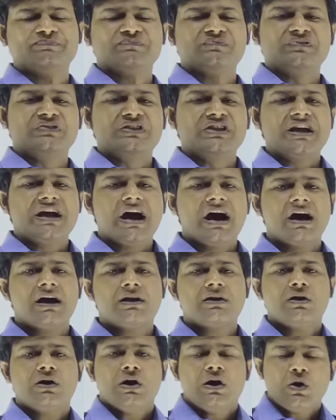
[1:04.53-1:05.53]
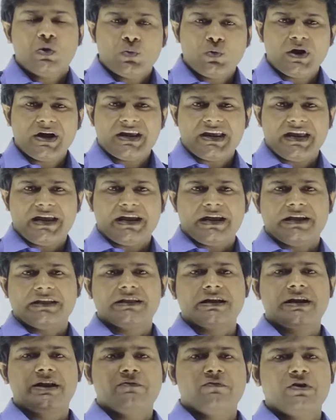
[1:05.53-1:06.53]
They are working in
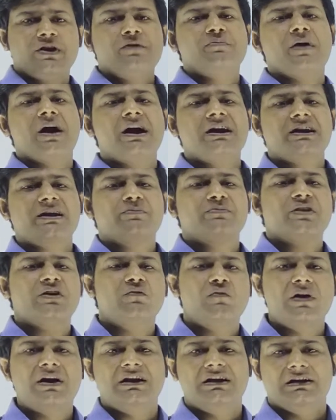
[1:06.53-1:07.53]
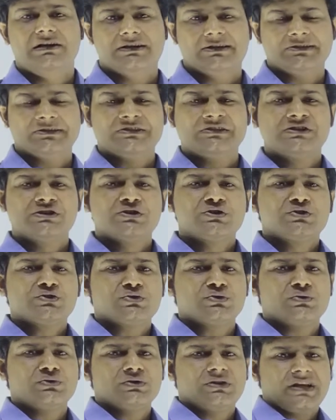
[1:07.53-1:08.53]
the different part of the world.
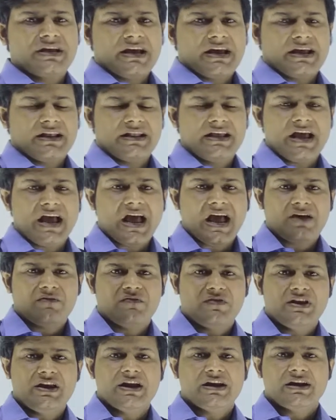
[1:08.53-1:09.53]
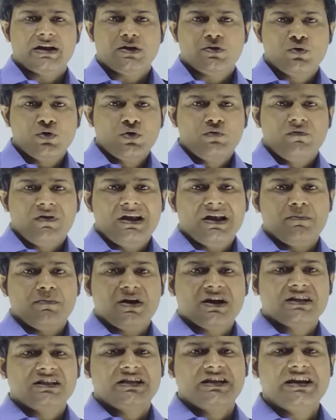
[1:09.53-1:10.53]
So they have created goodwill
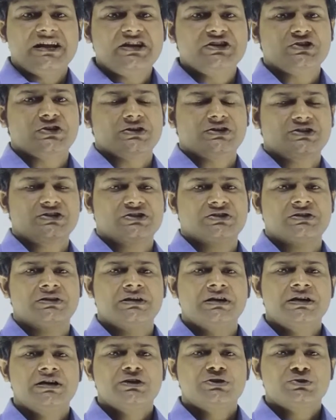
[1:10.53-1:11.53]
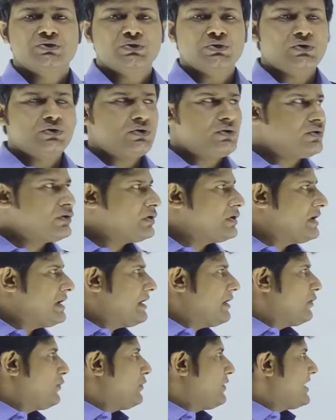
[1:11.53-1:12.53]
among the nations. So
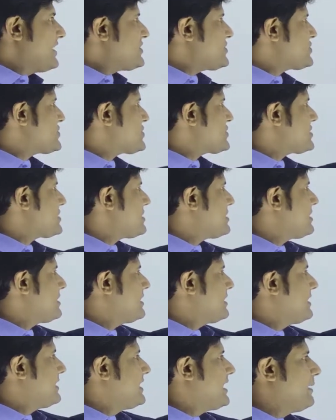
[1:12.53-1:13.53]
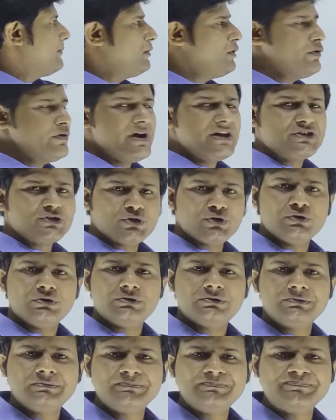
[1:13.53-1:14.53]
first,
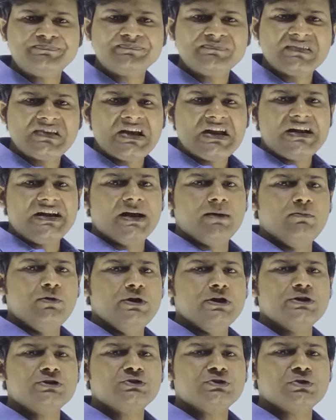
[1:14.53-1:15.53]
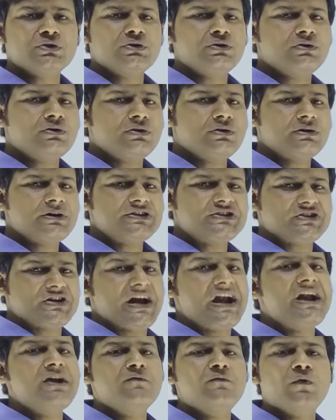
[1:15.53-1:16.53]
WHO. WHO
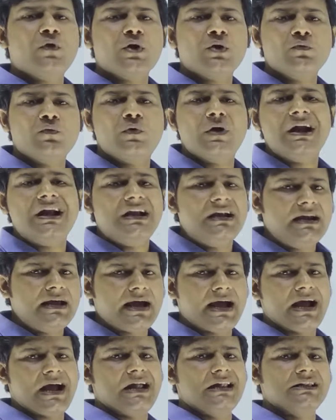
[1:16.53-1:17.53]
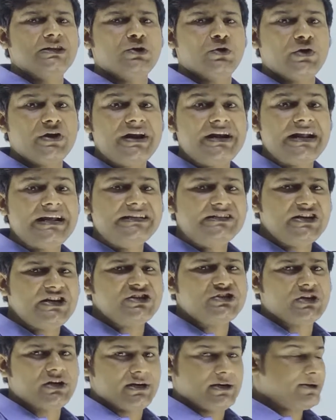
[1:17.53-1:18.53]
stands for World Health Organization.